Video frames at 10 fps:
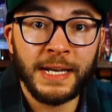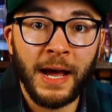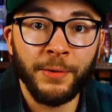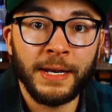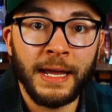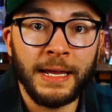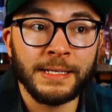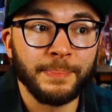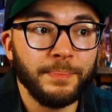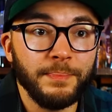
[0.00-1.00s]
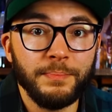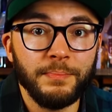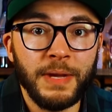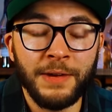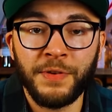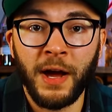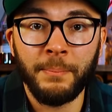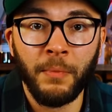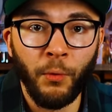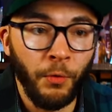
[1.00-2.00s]
nowadays, if
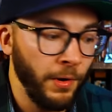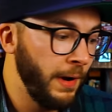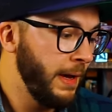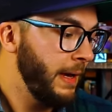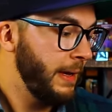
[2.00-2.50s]
not more.